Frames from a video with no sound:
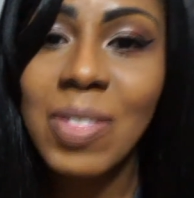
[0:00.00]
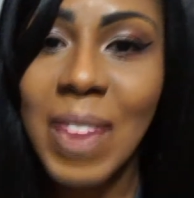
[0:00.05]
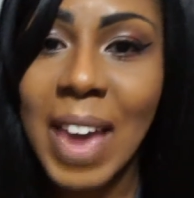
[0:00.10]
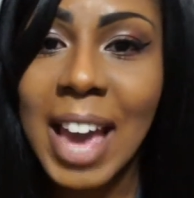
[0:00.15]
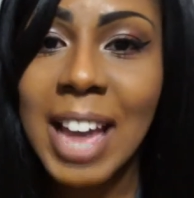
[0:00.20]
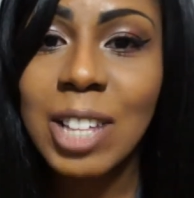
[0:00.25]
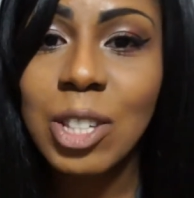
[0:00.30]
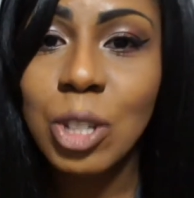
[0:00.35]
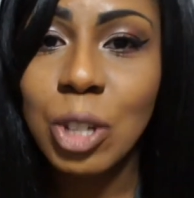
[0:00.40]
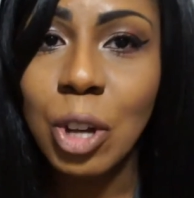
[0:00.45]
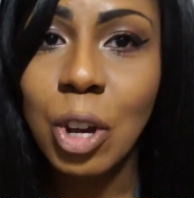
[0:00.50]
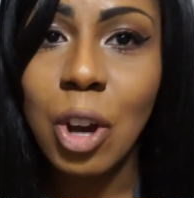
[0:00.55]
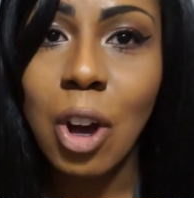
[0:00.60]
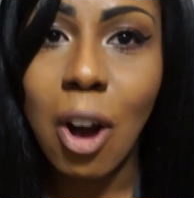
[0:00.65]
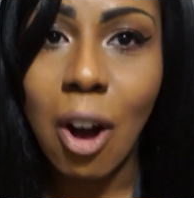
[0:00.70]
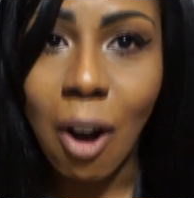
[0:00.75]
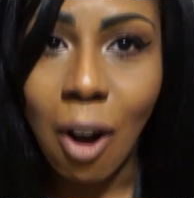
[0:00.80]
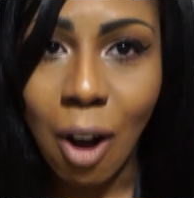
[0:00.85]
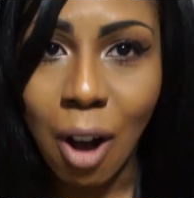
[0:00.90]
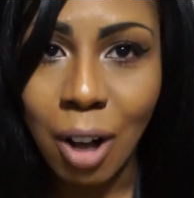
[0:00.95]
They
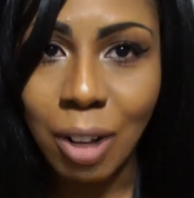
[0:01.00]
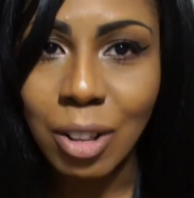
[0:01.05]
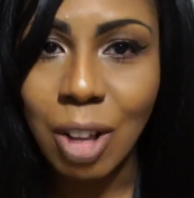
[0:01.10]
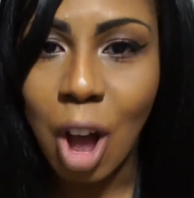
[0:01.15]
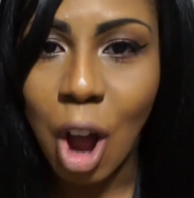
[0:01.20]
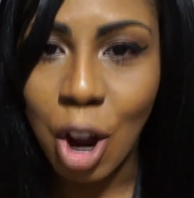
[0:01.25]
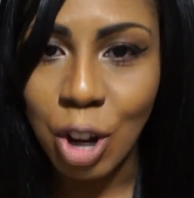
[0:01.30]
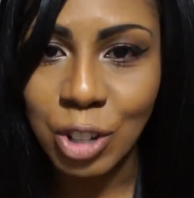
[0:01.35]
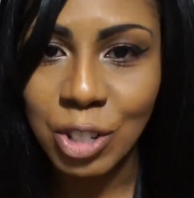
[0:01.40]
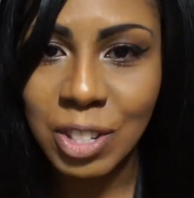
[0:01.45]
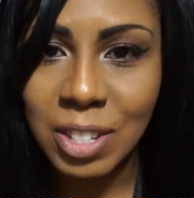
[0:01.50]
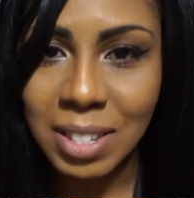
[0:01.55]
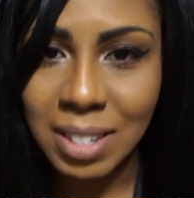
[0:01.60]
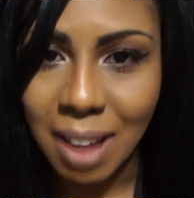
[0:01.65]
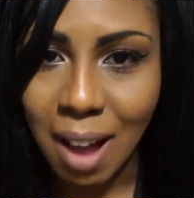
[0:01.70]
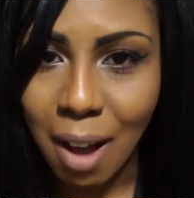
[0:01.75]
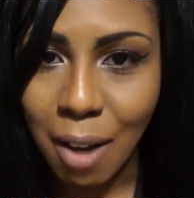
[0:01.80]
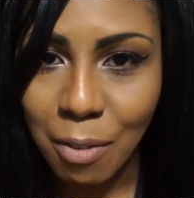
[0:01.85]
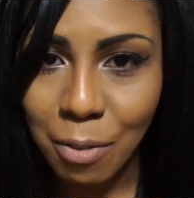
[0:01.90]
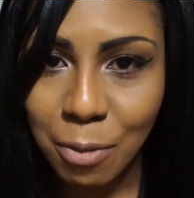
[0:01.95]
took all our
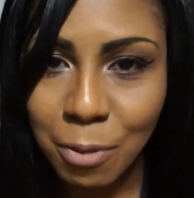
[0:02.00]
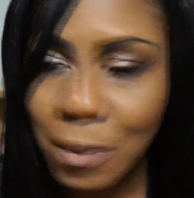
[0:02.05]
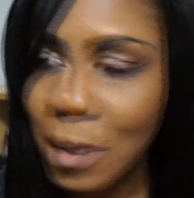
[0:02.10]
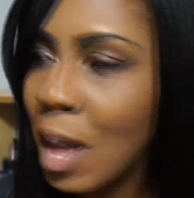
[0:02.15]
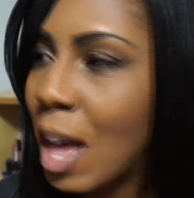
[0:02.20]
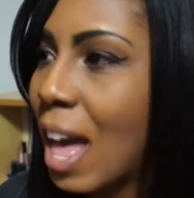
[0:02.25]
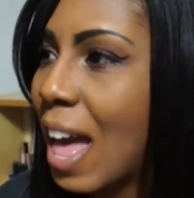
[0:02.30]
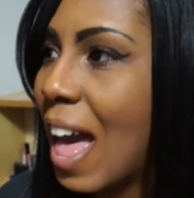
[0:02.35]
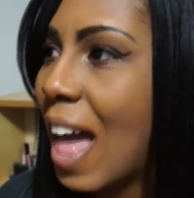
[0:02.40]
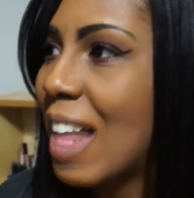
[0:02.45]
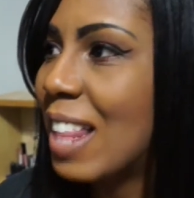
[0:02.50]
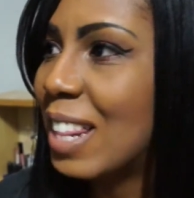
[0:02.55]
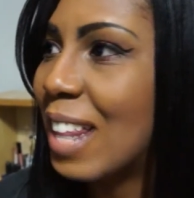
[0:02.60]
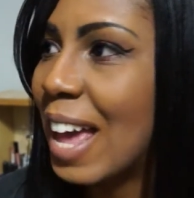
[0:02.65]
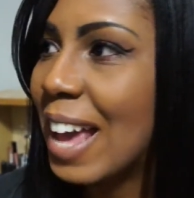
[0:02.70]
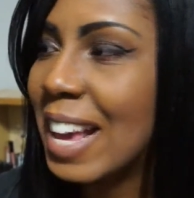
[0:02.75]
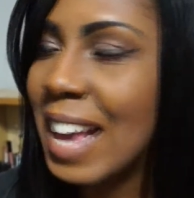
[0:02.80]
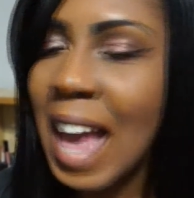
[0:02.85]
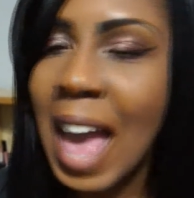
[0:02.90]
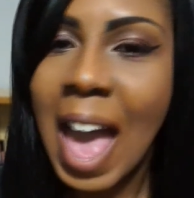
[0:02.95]
stuff,
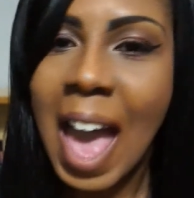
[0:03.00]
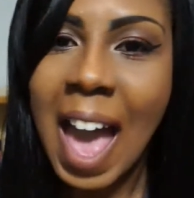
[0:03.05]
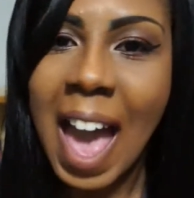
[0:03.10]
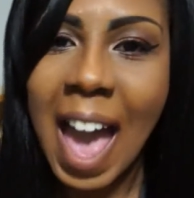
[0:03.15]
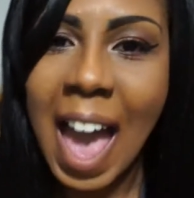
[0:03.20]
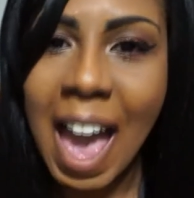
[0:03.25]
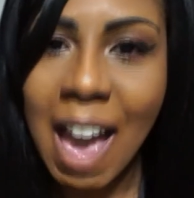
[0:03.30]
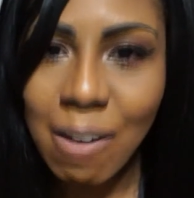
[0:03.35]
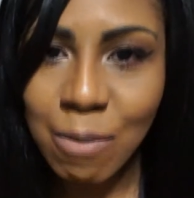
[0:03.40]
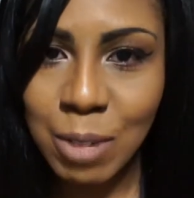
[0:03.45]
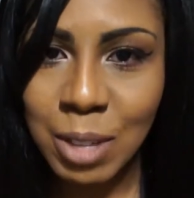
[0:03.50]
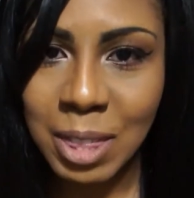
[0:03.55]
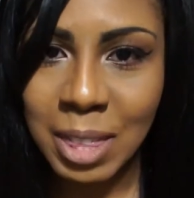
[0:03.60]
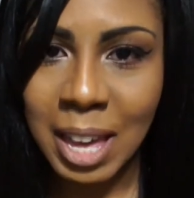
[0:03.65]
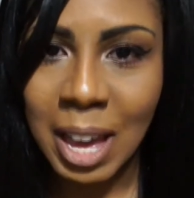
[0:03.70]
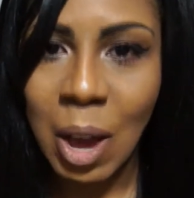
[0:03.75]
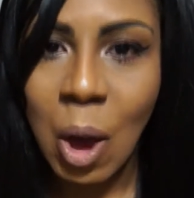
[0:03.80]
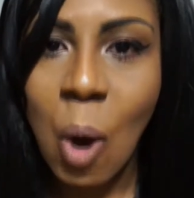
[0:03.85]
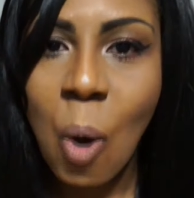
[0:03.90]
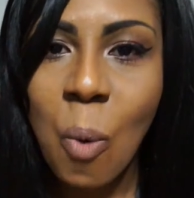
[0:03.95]
like
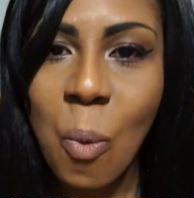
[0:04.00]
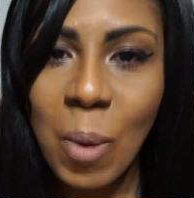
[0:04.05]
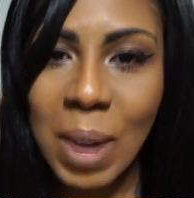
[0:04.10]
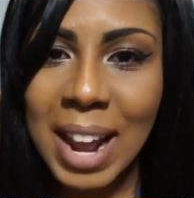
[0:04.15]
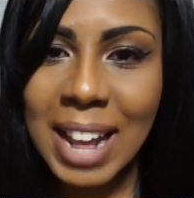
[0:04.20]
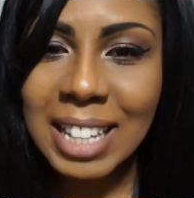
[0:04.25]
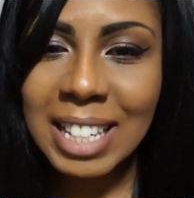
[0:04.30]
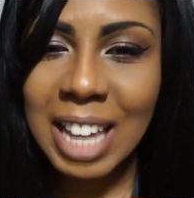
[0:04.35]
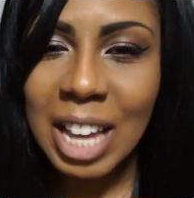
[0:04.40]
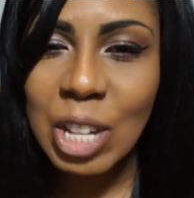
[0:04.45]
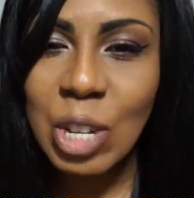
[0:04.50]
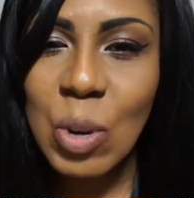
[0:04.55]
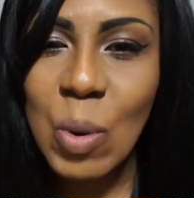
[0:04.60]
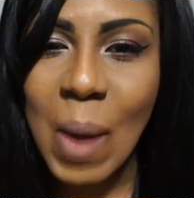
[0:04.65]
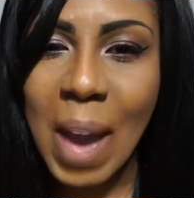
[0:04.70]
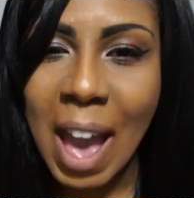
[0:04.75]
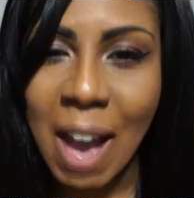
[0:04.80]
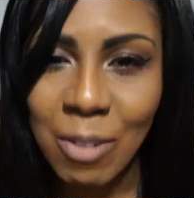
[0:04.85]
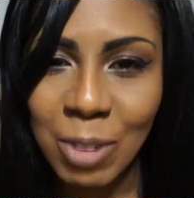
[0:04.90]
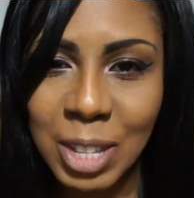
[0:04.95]
everything. When I tell you
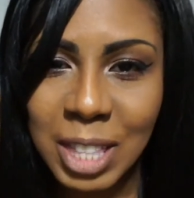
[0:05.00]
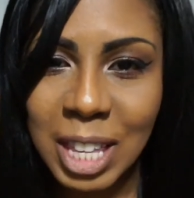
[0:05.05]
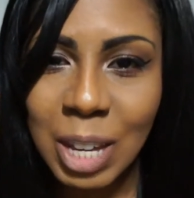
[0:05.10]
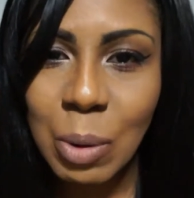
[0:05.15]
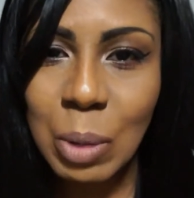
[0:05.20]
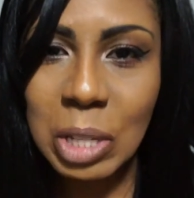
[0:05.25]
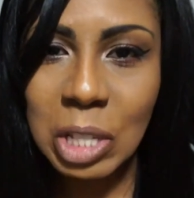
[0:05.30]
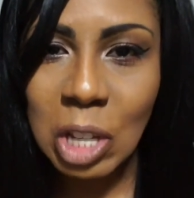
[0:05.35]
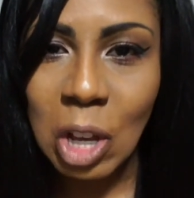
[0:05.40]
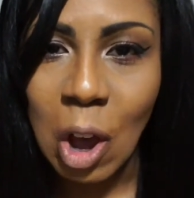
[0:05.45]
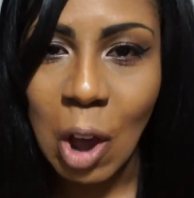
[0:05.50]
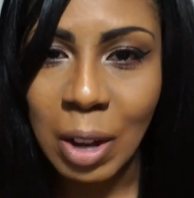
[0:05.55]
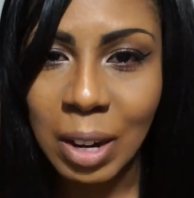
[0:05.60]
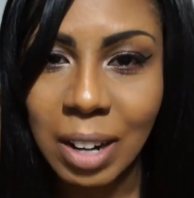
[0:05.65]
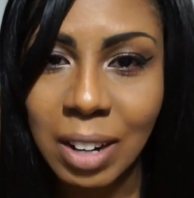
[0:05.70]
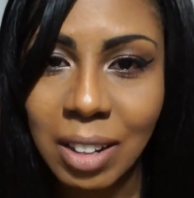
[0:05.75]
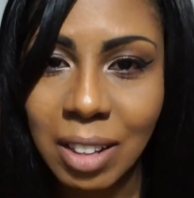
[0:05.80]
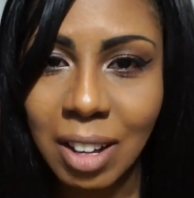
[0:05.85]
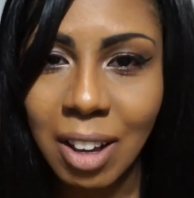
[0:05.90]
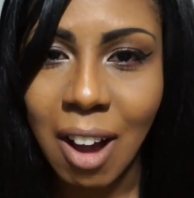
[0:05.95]
everything was gone
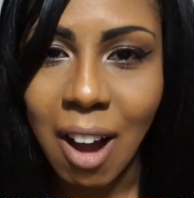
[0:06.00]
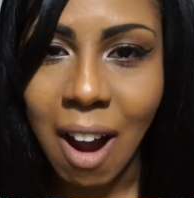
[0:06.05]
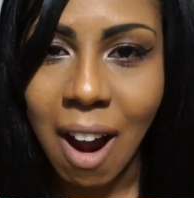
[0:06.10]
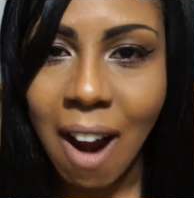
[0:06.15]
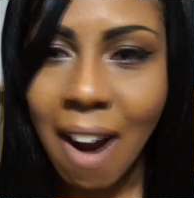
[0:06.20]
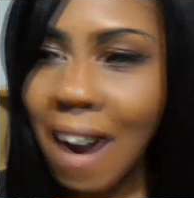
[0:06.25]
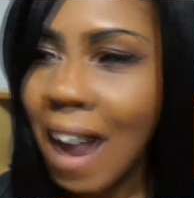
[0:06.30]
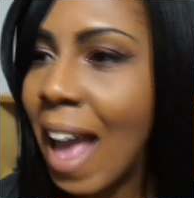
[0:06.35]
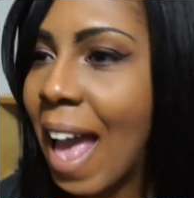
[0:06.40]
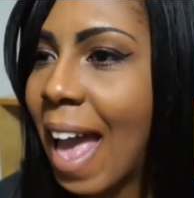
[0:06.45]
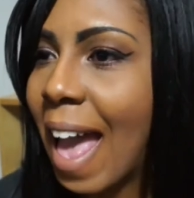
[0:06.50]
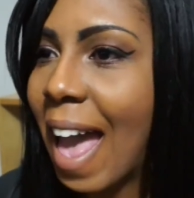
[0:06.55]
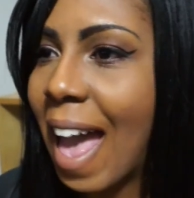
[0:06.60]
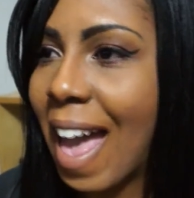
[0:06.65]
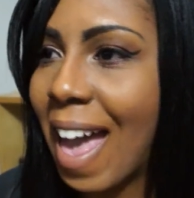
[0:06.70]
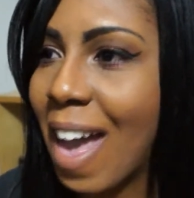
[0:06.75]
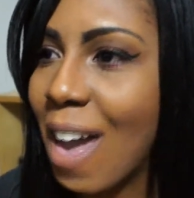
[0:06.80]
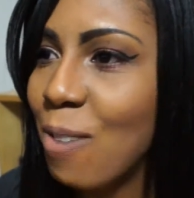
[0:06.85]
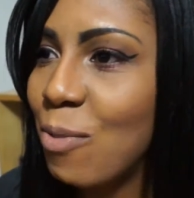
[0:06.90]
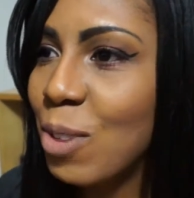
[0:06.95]
out of the car,
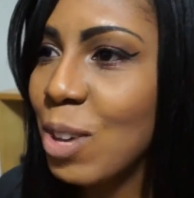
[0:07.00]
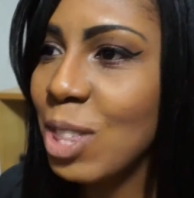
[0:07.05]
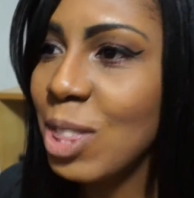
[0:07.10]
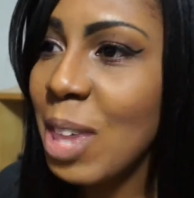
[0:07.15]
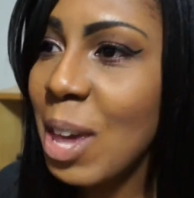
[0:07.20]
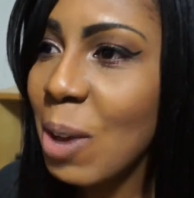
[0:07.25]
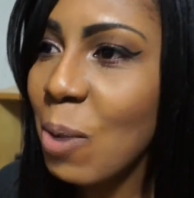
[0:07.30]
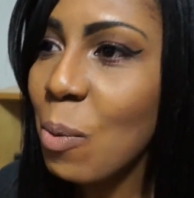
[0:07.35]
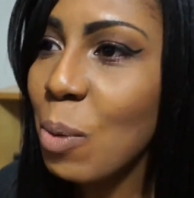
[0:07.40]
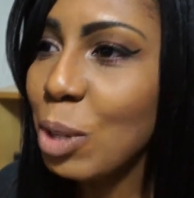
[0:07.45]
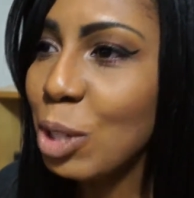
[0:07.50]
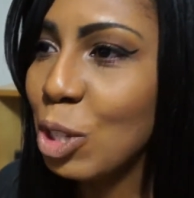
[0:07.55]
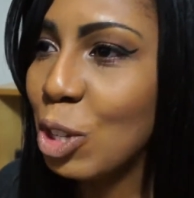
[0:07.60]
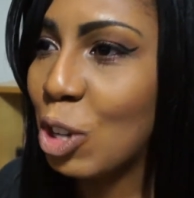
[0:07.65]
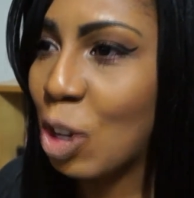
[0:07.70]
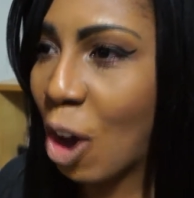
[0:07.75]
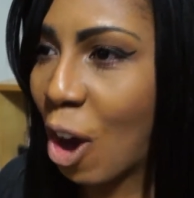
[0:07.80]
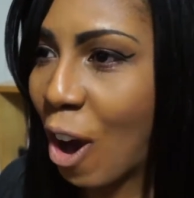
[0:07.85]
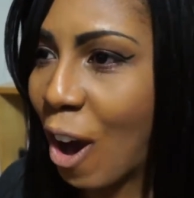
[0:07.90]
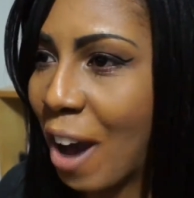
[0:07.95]
everything was
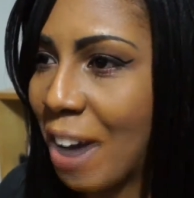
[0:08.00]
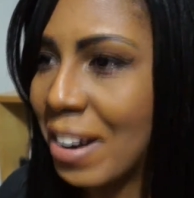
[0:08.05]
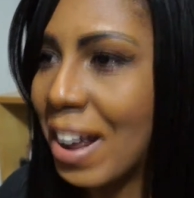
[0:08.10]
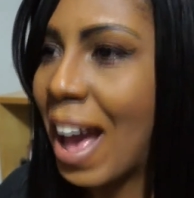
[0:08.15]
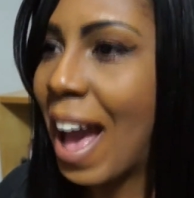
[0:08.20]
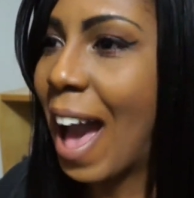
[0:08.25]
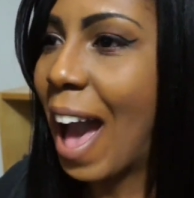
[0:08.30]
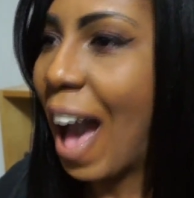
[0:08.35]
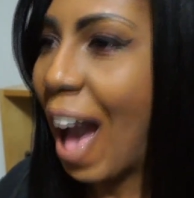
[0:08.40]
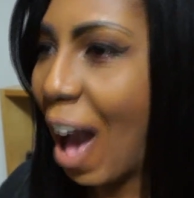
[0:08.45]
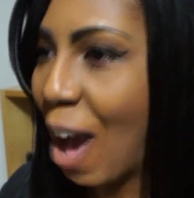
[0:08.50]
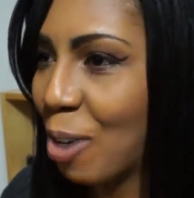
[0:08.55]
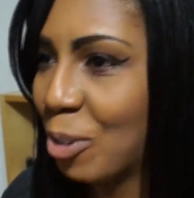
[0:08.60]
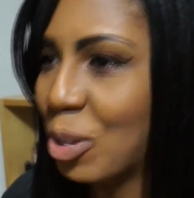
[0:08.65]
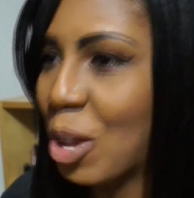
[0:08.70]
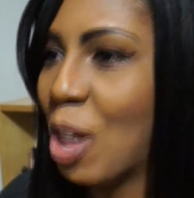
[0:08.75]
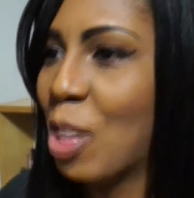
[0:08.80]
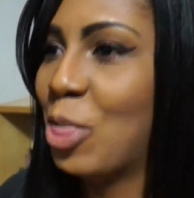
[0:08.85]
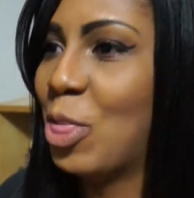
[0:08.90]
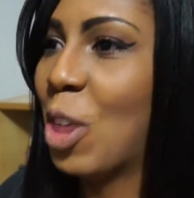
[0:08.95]
gone
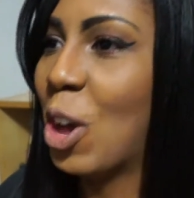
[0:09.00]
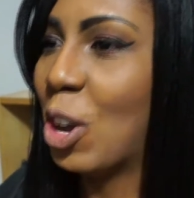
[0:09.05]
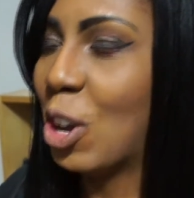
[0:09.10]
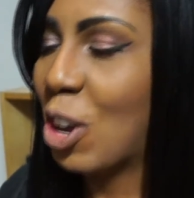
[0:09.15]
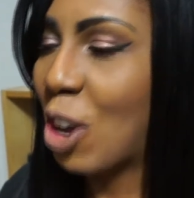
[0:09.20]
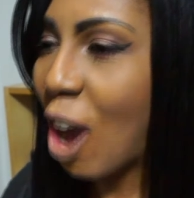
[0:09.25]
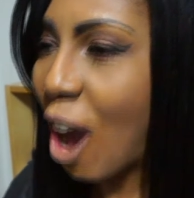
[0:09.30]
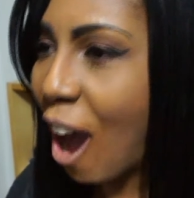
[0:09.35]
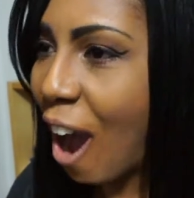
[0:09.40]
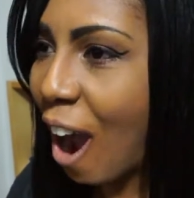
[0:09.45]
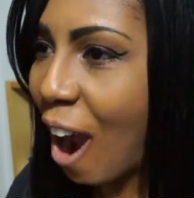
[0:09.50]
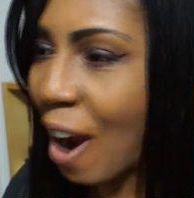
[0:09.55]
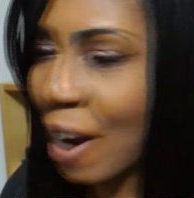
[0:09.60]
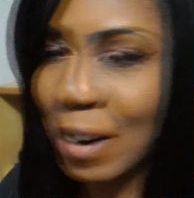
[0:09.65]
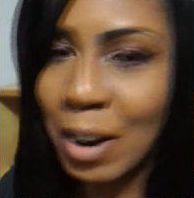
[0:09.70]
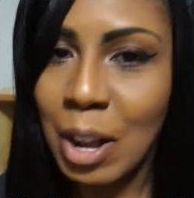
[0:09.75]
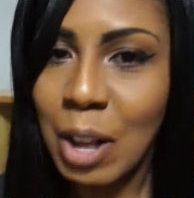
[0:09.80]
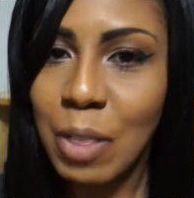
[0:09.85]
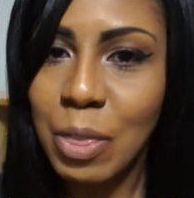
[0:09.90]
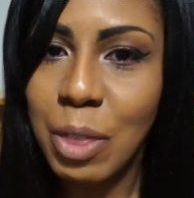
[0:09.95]
out the car.